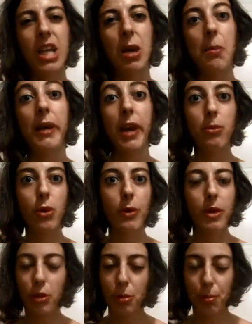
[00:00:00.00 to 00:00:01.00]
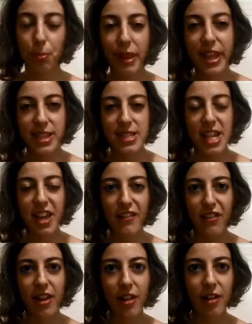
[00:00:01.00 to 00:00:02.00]
but I'm going to play it safe
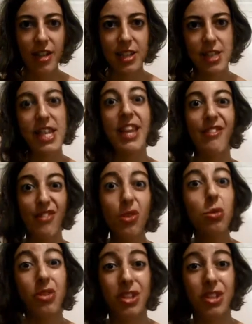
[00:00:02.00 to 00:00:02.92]
here and say food.